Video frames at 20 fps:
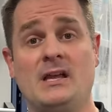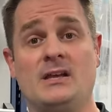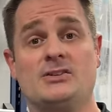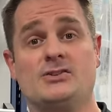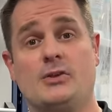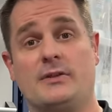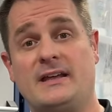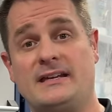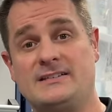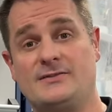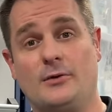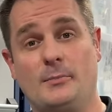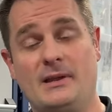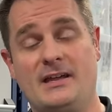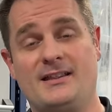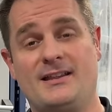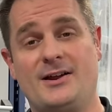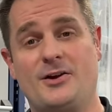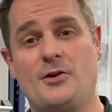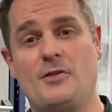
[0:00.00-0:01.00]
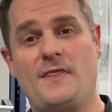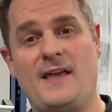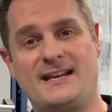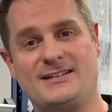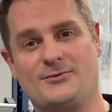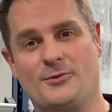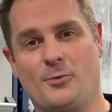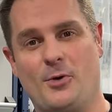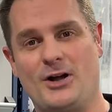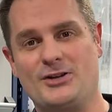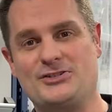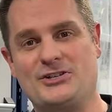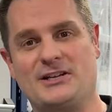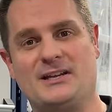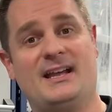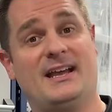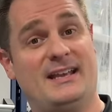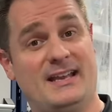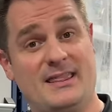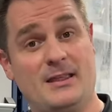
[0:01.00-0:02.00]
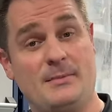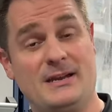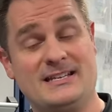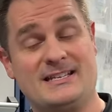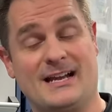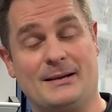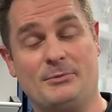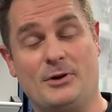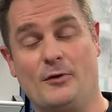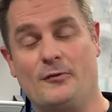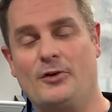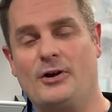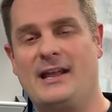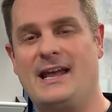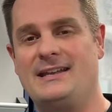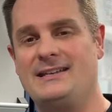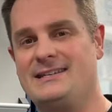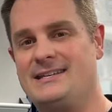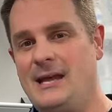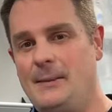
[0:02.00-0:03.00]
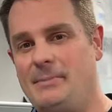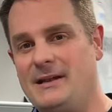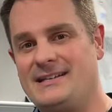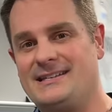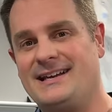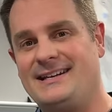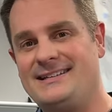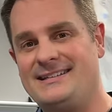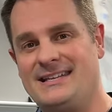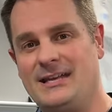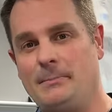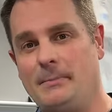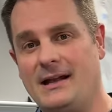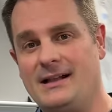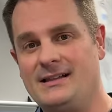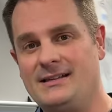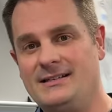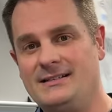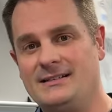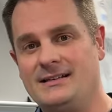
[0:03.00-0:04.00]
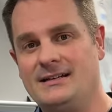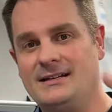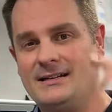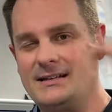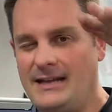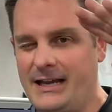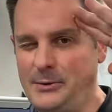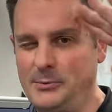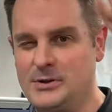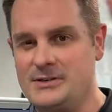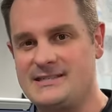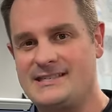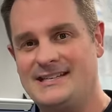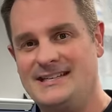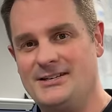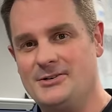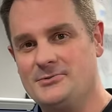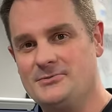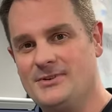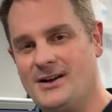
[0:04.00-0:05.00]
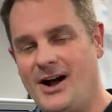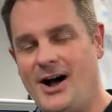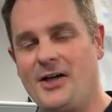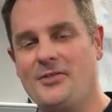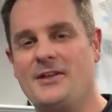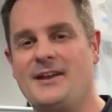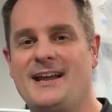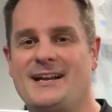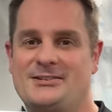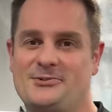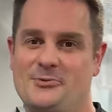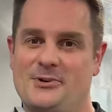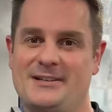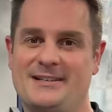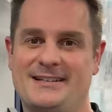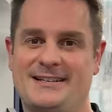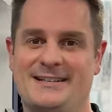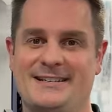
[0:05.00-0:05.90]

So thanks for being there. Thanks for watching. And in the meantime, don't forget, keep it tight, keep it clean, and we'll see you on the next one.